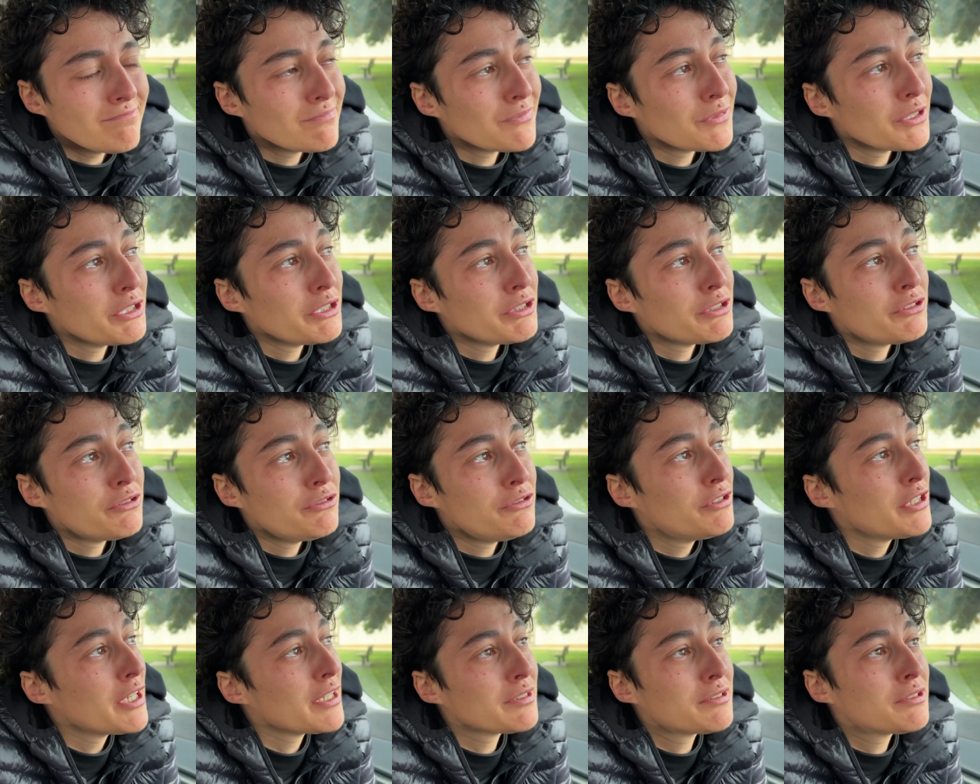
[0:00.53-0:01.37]
It's
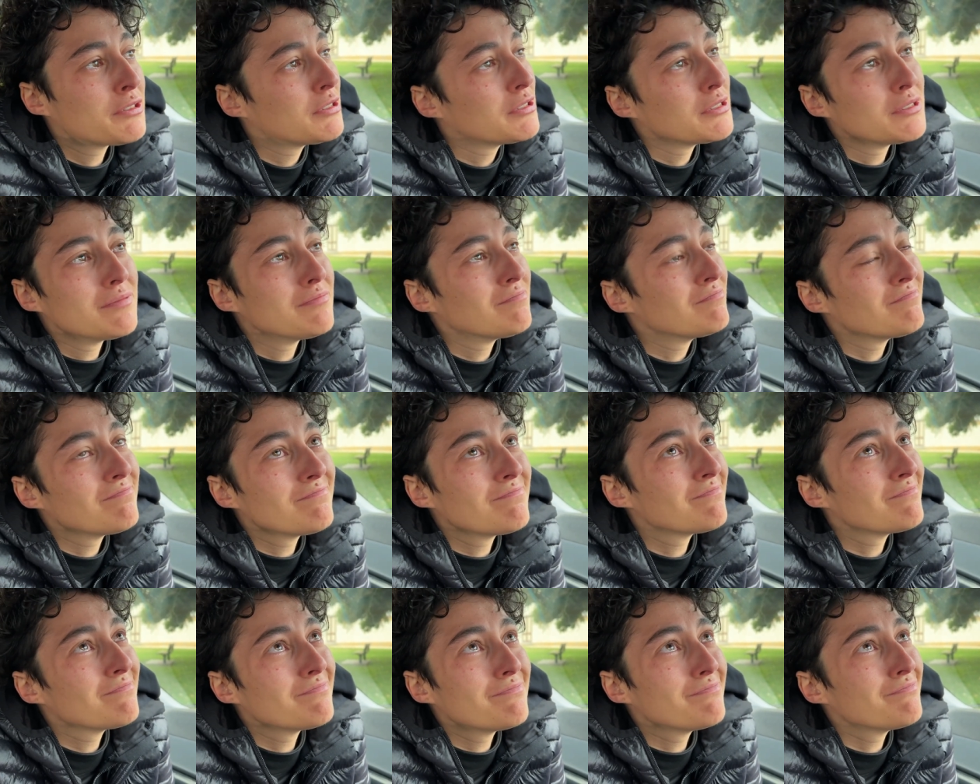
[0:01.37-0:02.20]
just uh,
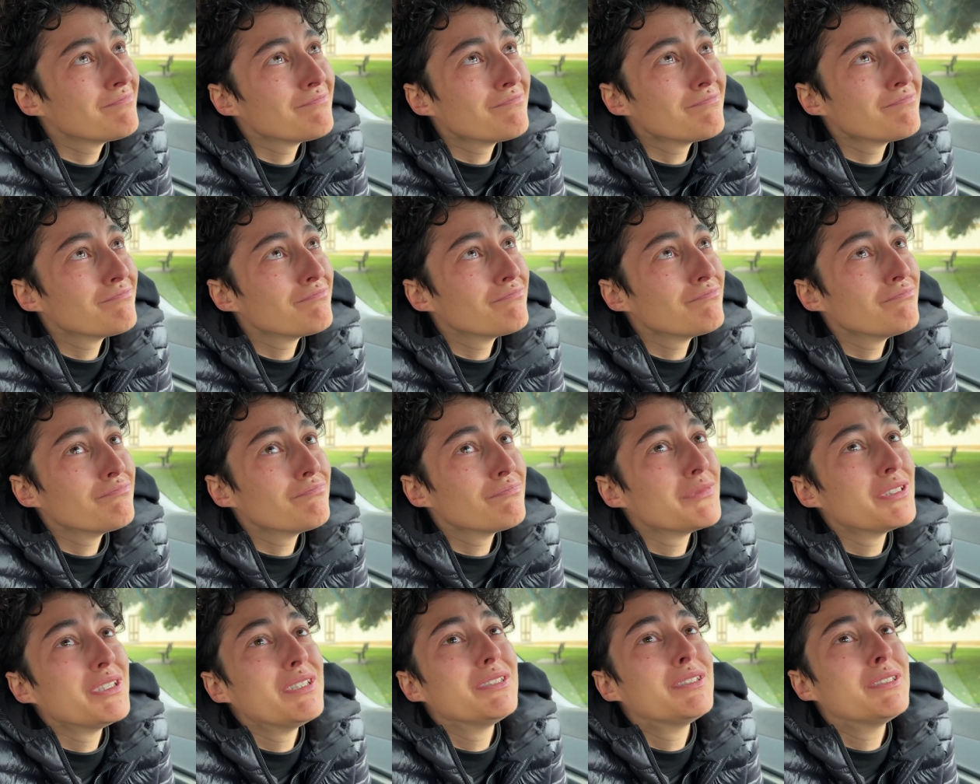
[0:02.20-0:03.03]

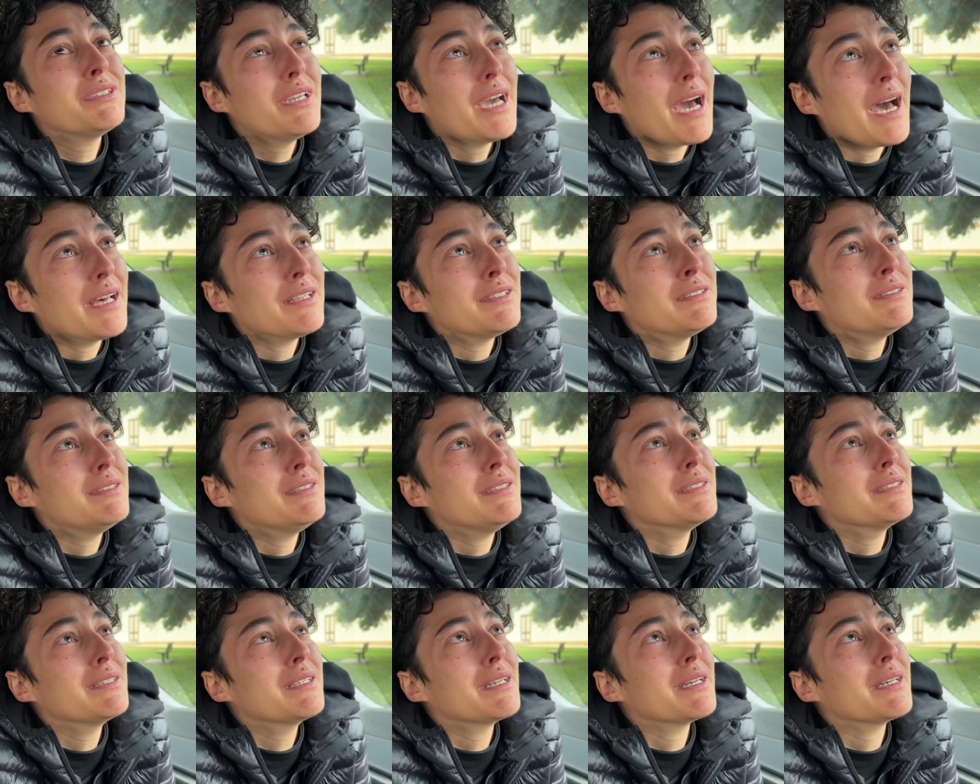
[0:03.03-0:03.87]

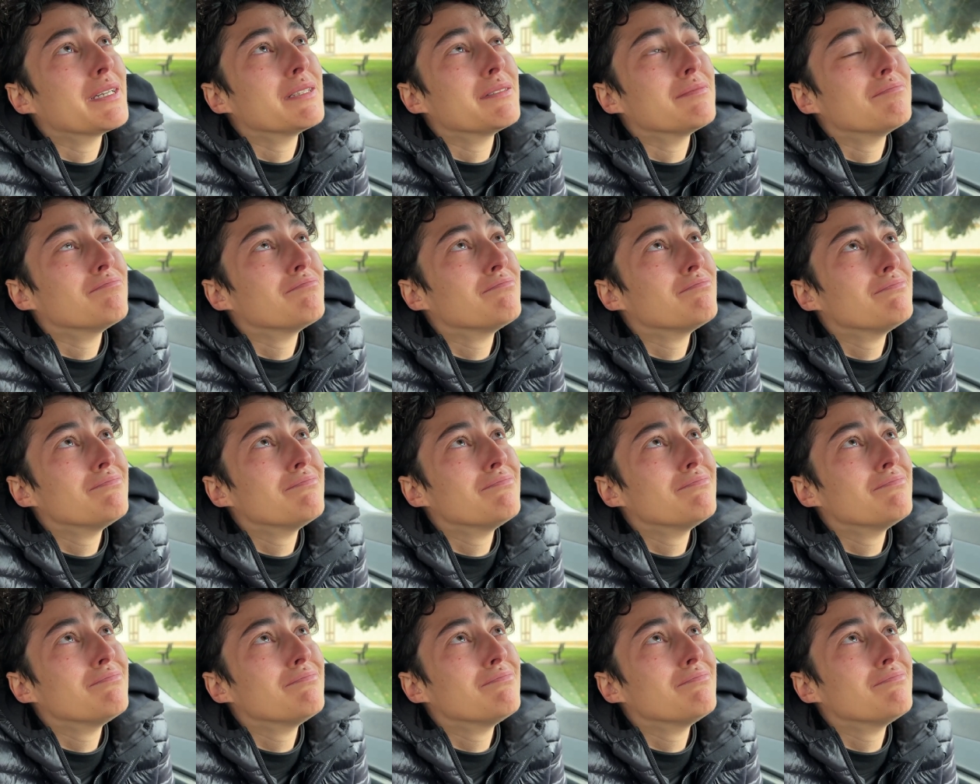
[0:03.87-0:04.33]
disgusting and